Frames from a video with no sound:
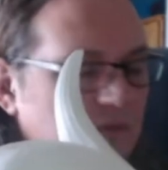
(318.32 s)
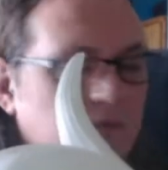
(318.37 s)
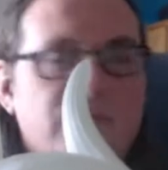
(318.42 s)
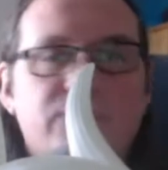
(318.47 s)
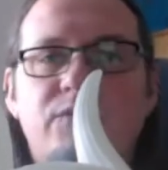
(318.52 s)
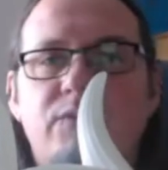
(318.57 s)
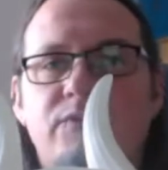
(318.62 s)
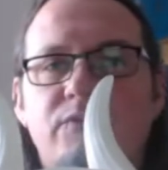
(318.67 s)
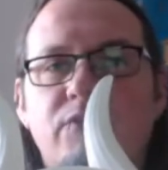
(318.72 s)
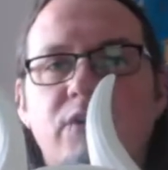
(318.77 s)
with
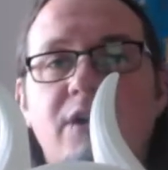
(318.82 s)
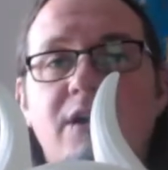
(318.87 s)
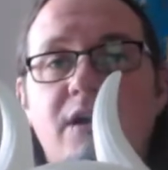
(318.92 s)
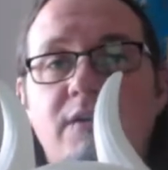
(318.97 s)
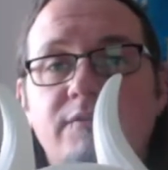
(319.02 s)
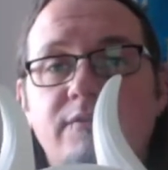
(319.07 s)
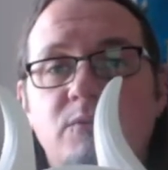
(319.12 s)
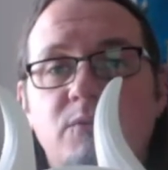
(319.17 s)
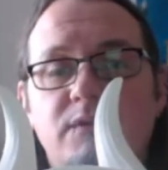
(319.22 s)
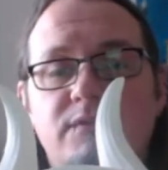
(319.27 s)
the
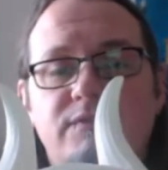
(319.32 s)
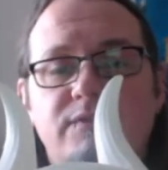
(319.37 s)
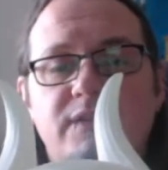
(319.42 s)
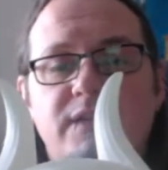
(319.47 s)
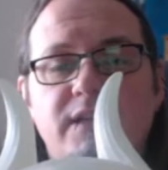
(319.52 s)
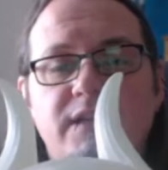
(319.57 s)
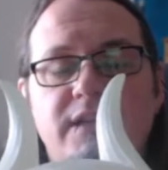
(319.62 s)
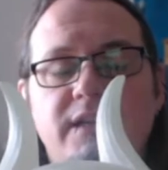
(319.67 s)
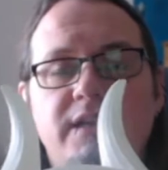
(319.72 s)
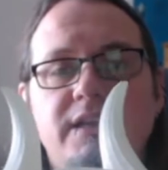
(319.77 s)
raft with
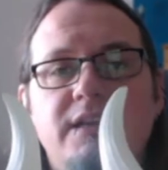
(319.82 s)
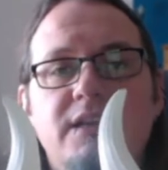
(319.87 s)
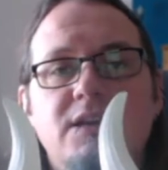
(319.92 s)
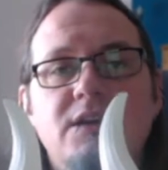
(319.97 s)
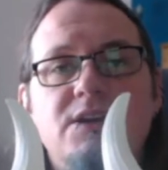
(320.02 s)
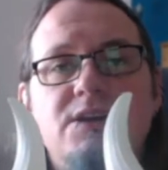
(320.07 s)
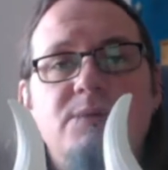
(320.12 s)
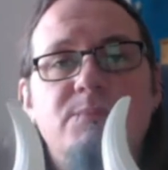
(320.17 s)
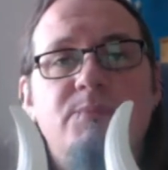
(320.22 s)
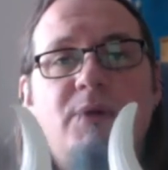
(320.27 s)
the
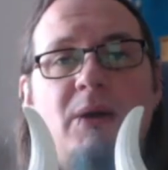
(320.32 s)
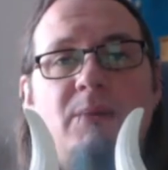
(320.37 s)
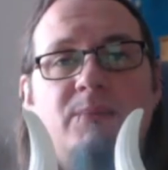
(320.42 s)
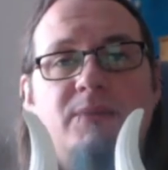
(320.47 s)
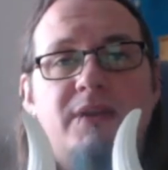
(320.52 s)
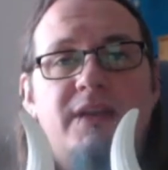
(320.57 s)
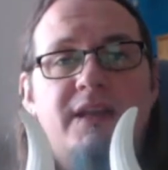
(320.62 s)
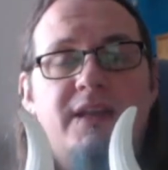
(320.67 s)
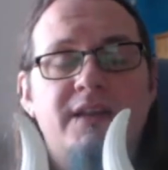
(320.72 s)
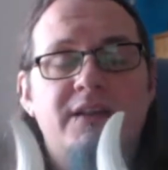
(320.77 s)

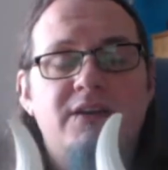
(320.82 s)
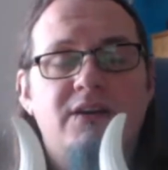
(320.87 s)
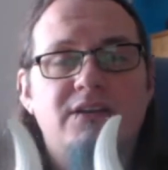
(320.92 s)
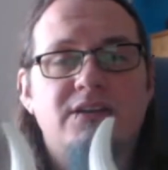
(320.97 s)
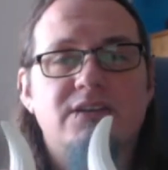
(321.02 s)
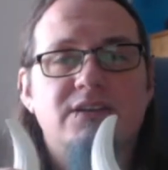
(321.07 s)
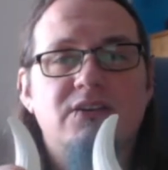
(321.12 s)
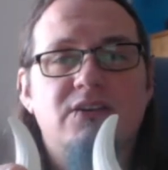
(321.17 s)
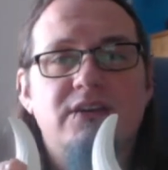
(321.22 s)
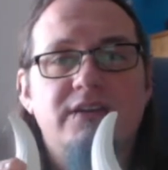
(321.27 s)
pumpkin, I
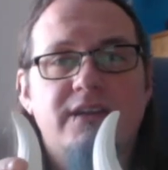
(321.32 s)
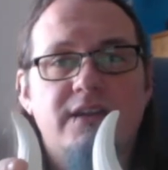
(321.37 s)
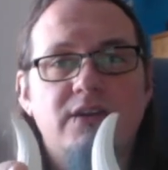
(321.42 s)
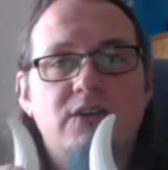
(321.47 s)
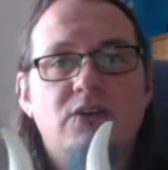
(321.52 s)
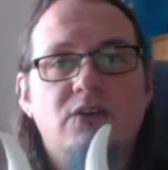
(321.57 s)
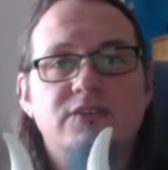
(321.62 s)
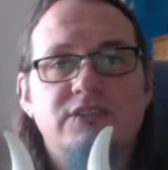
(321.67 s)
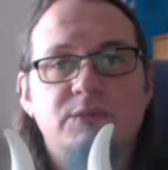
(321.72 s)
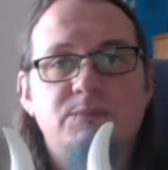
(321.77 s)
decided
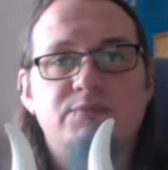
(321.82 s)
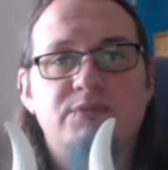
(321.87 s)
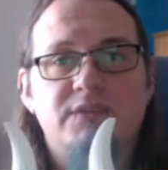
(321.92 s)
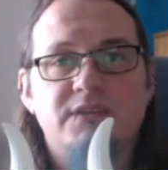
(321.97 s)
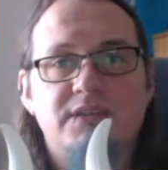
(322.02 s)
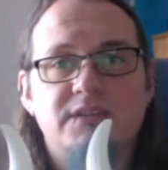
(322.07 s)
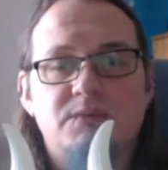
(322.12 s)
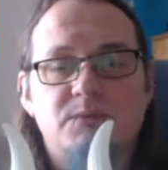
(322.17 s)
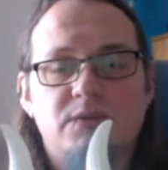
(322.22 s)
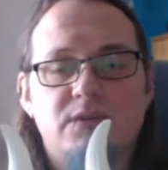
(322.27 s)
not to print
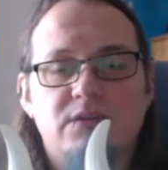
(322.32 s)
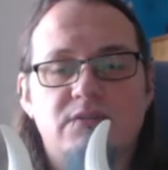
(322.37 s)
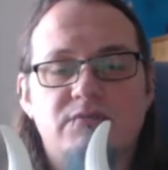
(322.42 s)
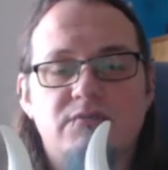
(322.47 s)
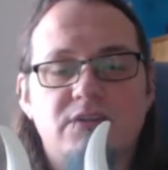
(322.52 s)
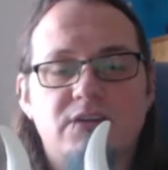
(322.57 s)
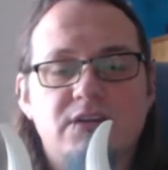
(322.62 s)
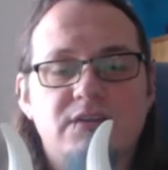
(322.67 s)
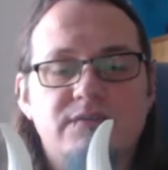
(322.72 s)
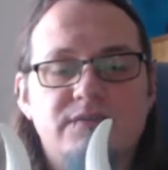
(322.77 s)
this one on a
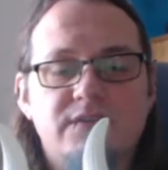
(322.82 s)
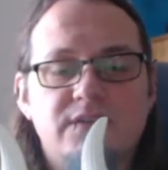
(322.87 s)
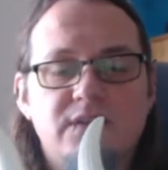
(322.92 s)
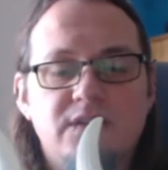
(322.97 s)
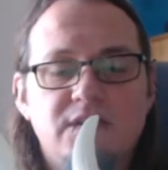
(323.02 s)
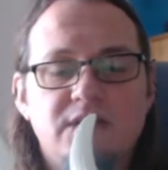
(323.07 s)
raft.